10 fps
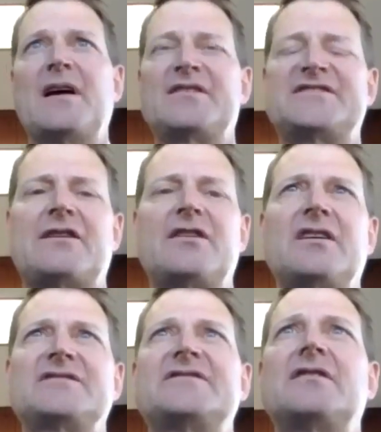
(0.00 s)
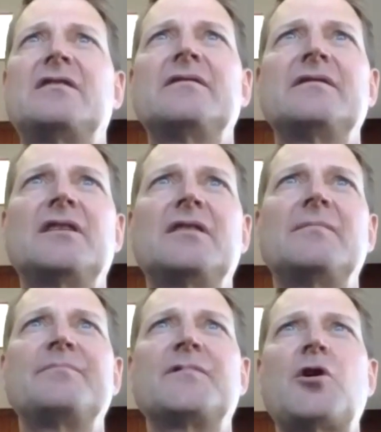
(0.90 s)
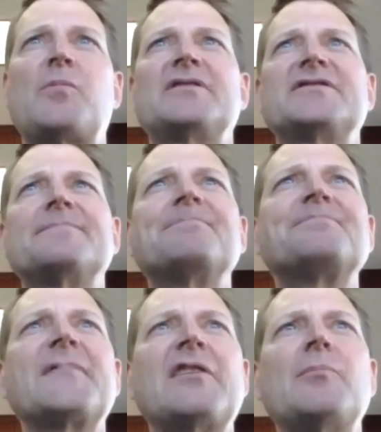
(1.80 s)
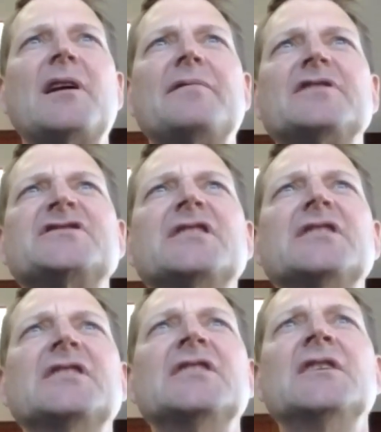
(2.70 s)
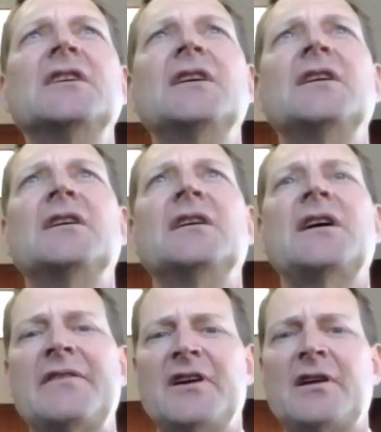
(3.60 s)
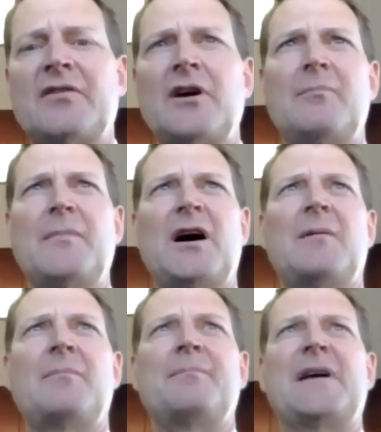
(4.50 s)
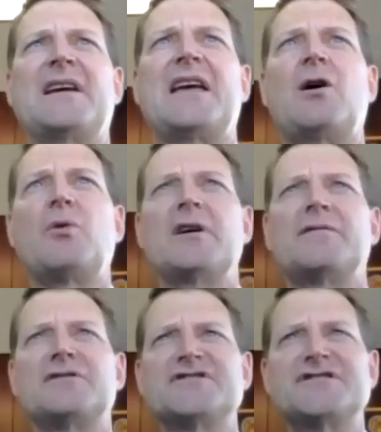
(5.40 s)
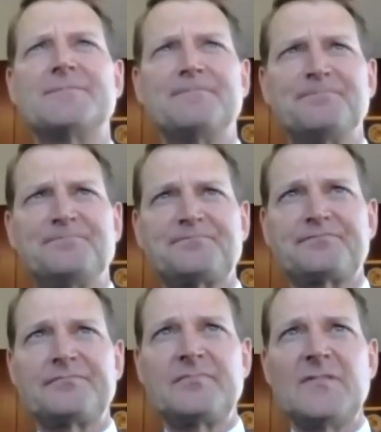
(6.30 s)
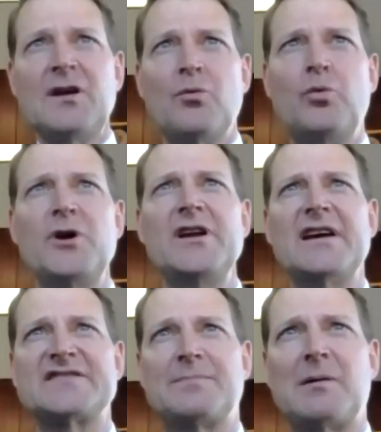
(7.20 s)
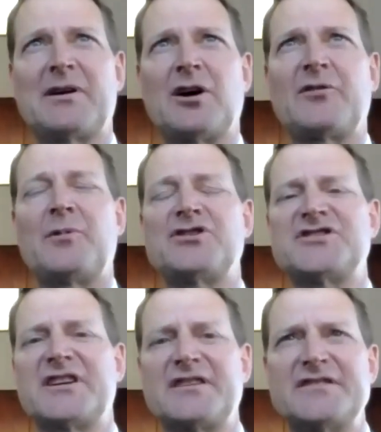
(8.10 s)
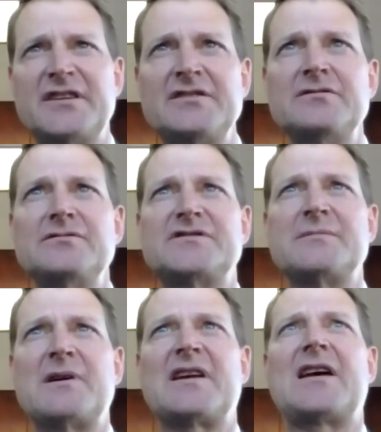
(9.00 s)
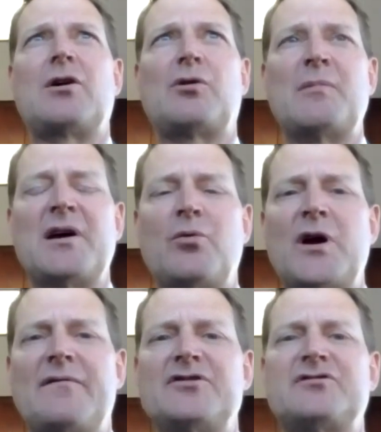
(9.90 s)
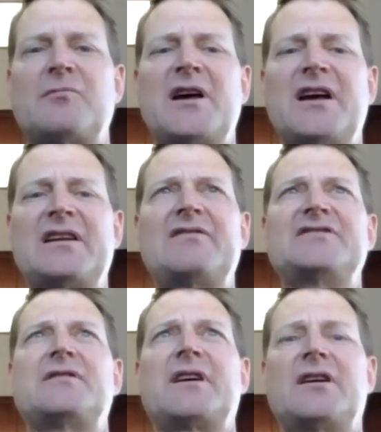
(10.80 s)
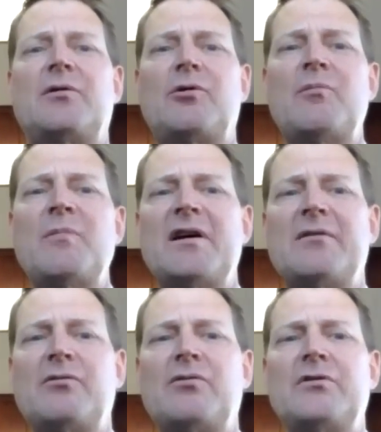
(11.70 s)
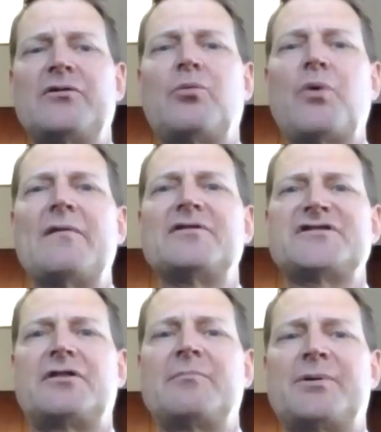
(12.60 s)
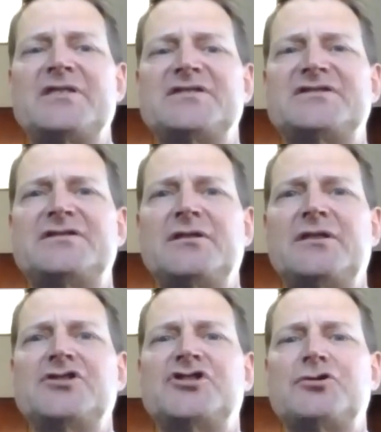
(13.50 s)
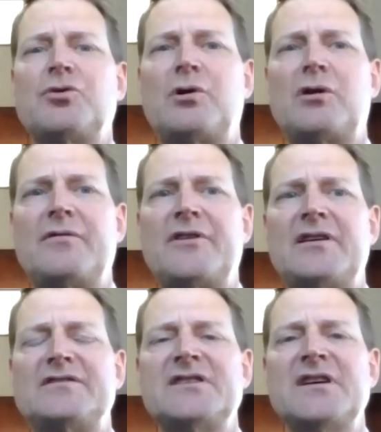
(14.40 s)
standardize their copays and their benefits. And then on the Medi-Cal waivers, we, as the public health emergency continues, the Medi-Cal waivers remain. And these, again, they're waivers that are in place to ensure that